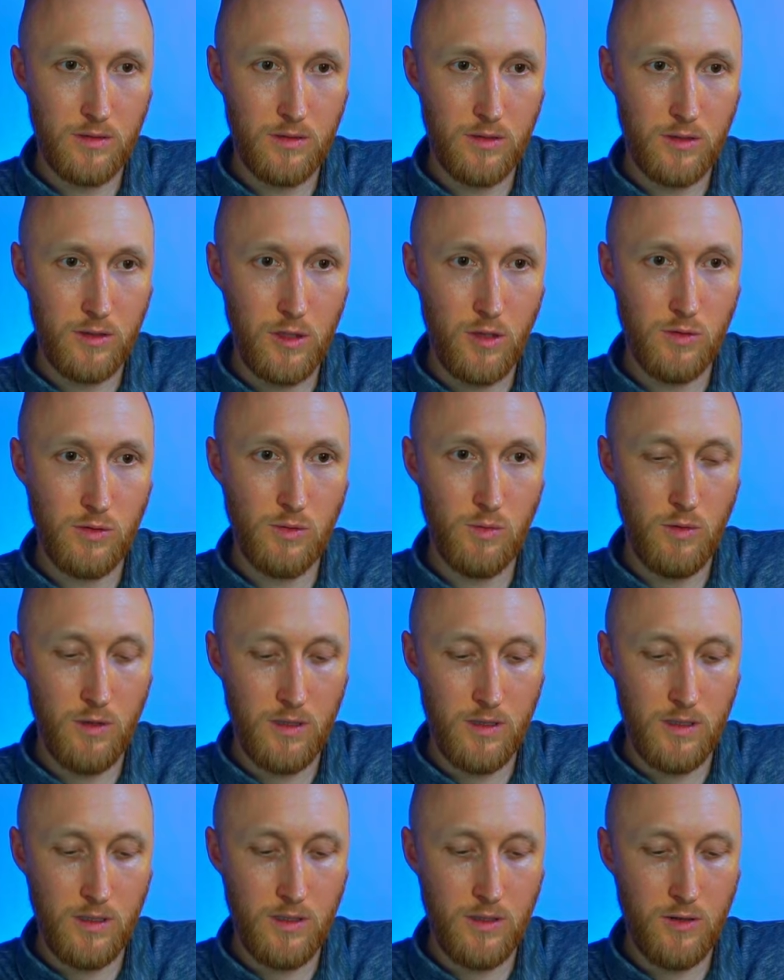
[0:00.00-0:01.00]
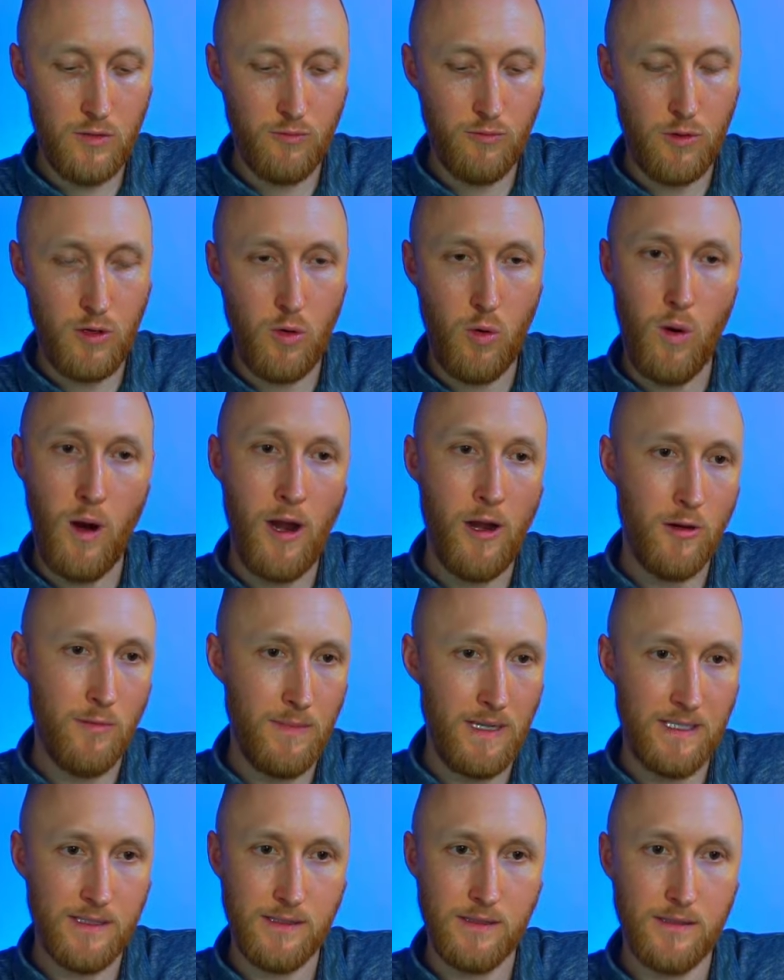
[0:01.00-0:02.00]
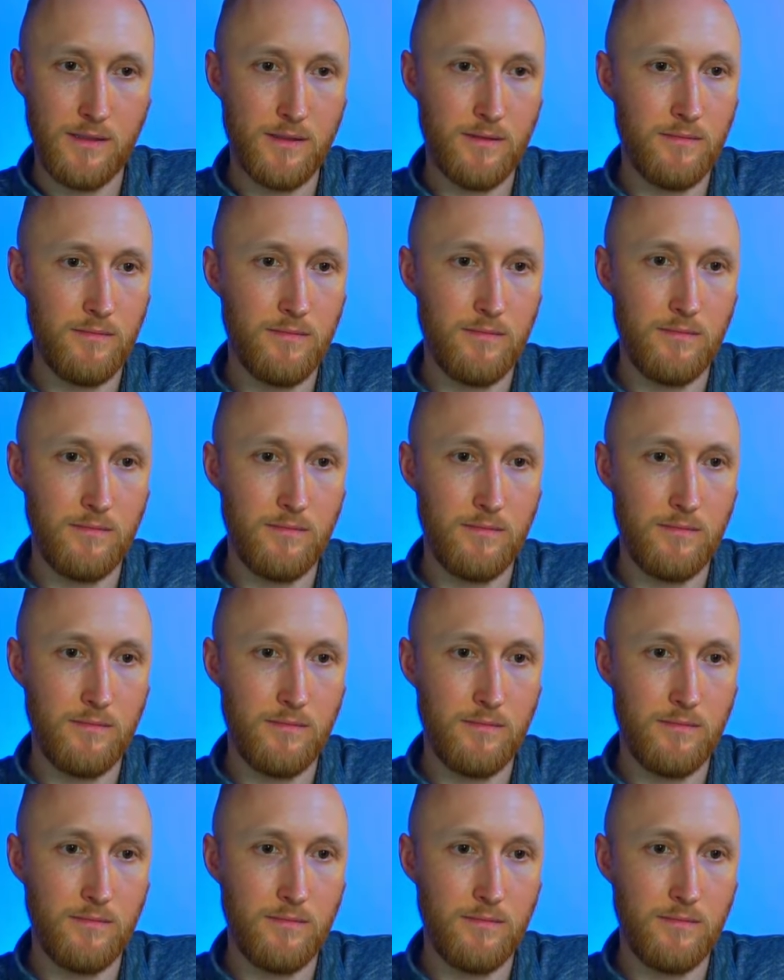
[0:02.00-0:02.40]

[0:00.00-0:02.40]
close one requirements.